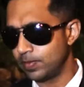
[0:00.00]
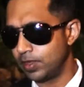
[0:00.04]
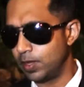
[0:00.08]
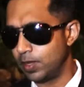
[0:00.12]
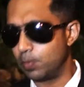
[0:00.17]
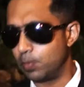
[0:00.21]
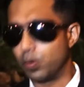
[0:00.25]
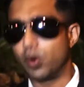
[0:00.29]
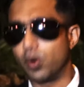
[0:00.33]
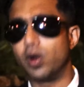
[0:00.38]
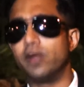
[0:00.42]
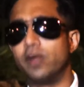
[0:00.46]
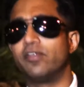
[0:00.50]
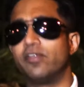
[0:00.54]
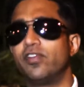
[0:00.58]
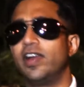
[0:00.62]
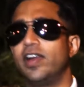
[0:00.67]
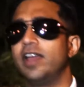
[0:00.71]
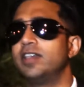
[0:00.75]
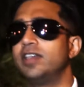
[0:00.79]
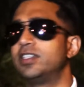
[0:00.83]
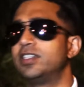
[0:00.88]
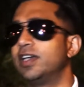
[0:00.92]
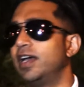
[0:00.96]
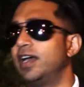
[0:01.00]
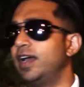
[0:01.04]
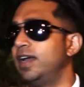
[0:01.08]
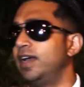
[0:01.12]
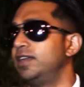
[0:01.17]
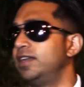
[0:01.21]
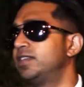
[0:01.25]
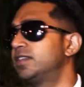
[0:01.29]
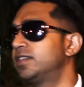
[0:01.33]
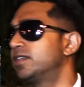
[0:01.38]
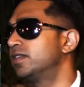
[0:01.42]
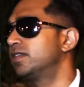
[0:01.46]
the Bourne
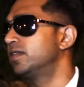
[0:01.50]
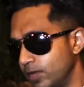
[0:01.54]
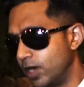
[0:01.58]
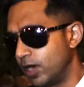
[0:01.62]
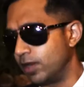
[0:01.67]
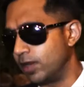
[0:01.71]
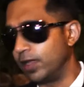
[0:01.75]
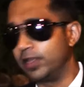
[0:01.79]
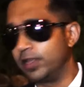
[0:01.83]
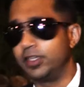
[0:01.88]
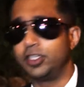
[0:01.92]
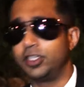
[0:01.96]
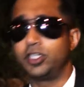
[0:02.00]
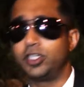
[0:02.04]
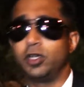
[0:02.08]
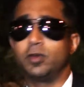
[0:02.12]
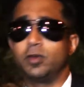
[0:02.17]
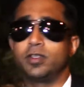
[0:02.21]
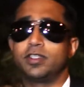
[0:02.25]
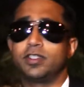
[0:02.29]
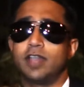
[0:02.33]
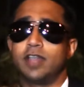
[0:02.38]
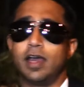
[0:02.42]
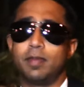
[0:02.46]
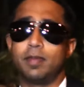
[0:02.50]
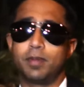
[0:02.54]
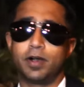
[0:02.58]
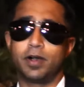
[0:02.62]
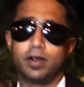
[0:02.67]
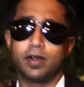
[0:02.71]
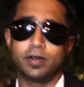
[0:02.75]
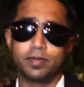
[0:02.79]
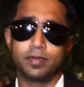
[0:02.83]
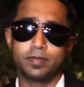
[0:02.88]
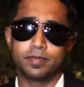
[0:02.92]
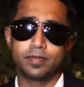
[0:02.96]
franchise are like the showstopper,
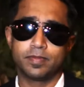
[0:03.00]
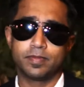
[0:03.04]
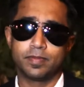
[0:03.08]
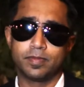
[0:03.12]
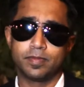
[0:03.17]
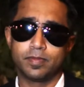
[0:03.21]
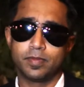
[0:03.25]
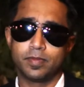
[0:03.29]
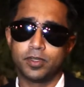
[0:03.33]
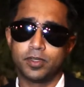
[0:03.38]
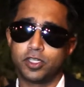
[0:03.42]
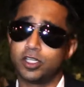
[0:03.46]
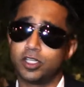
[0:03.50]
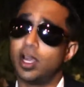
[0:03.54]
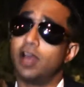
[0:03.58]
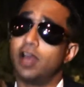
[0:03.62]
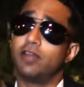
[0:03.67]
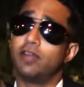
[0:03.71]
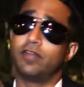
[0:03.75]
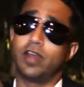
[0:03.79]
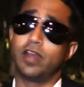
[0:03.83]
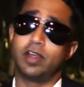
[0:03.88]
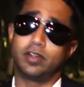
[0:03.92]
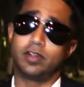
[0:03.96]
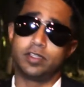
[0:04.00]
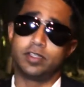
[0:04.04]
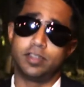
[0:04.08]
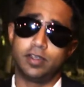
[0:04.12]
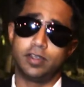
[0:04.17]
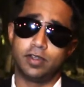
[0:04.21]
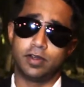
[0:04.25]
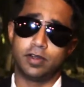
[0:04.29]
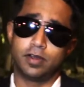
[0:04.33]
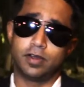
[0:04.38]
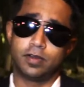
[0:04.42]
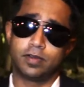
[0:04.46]
Sean
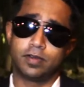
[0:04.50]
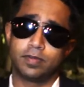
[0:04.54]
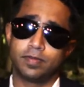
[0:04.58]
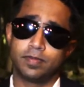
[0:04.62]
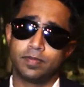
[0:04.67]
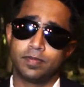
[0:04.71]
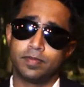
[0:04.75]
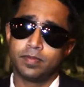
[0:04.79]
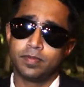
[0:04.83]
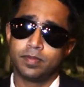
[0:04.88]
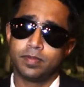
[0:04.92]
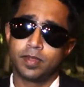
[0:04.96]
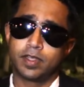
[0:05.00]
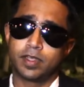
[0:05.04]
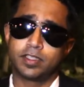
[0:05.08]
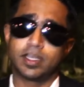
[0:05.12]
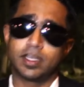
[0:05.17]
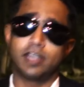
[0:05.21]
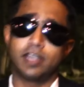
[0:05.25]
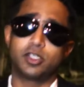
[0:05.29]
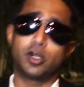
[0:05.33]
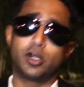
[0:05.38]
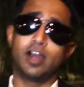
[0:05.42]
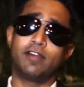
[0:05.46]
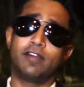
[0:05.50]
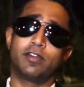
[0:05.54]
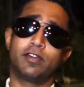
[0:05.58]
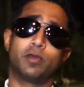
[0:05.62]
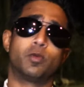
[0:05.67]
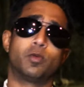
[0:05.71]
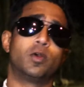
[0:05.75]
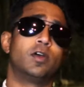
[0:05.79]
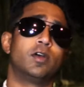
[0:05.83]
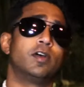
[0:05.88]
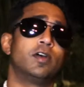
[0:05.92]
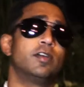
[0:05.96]
Valentino, because I travel the
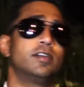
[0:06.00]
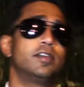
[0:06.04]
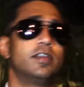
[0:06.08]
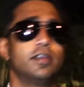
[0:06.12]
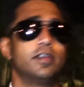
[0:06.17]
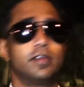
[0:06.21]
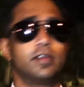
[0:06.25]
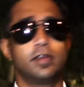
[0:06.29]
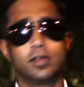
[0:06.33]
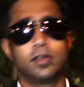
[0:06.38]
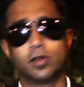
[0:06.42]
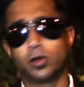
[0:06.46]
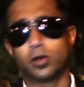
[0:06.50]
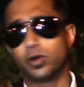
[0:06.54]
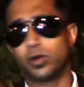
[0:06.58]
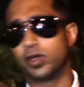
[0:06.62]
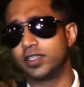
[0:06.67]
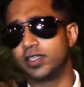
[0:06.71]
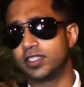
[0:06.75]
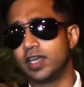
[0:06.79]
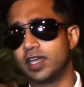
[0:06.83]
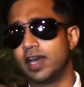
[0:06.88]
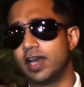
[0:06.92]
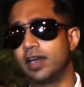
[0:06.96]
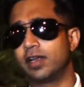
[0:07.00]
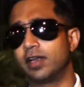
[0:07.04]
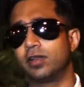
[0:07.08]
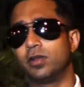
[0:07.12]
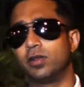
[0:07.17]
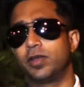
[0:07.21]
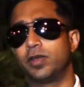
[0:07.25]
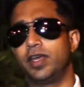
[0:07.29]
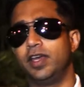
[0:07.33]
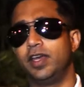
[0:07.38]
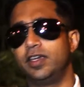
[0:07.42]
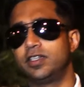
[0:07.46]
world, go to exotic
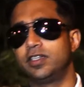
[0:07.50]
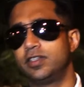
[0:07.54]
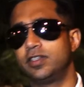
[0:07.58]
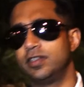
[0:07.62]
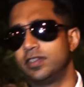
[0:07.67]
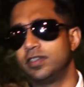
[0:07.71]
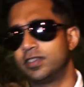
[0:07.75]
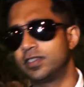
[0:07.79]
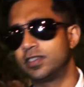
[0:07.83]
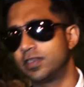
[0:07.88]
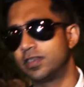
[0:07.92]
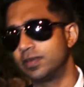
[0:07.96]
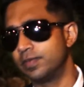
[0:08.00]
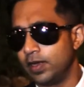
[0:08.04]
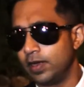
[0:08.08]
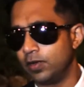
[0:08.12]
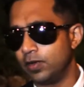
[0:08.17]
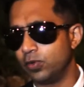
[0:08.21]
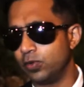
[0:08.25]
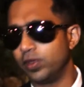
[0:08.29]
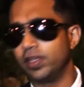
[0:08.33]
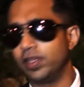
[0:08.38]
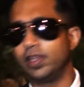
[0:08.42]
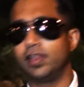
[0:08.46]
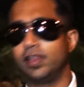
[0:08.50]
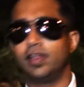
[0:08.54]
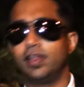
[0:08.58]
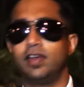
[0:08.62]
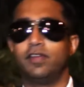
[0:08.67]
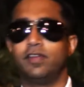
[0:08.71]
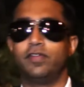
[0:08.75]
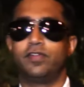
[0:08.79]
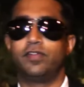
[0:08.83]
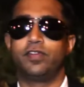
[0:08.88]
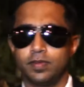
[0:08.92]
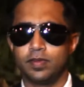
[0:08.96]
locations, and really
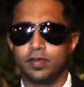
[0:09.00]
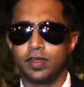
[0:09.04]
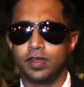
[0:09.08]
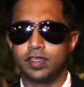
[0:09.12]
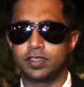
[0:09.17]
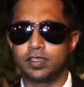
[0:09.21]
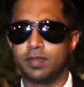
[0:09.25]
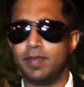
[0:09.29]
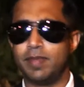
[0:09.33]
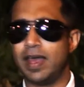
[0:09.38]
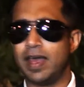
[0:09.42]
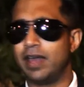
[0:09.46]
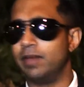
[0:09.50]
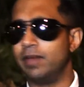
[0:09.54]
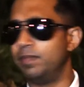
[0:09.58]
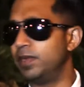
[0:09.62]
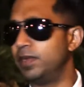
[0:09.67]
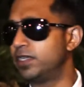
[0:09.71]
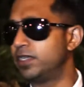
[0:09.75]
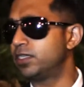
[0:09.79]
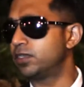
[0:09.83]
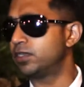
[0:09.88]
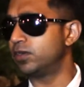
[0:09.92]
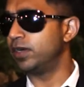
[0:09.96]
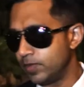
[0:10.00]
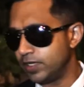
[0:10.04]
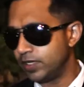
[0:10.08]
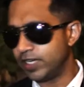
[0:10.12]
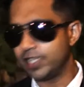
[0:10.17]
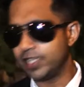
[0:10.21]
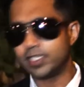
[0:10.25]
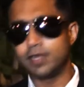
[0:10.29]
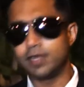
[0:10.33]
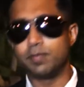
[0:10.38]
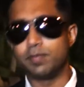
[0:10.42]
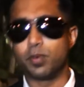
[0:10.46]
live as a man of mystery.
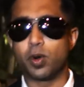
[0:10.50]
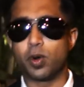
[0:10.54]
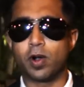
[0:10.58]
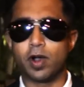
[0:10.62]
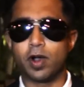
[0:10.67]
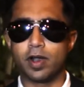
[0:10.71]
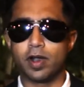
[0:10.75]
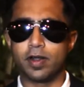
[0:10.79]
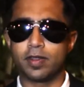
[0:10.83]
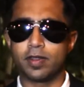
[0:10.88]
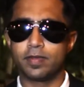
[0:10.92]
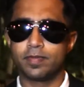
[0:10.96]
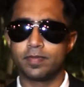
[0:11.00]
Jason Bourne